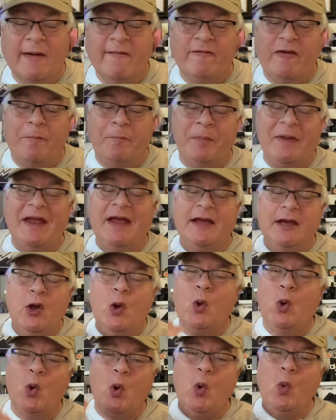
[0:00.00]
for being
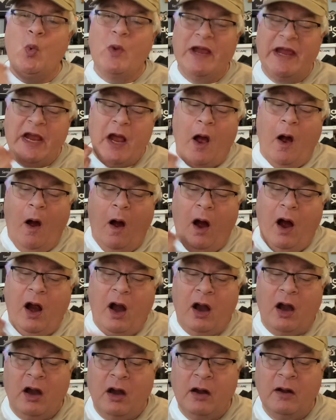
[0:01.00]
who we
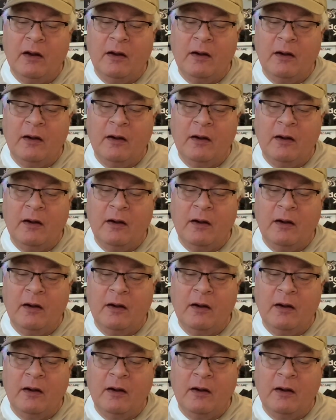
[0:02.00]
are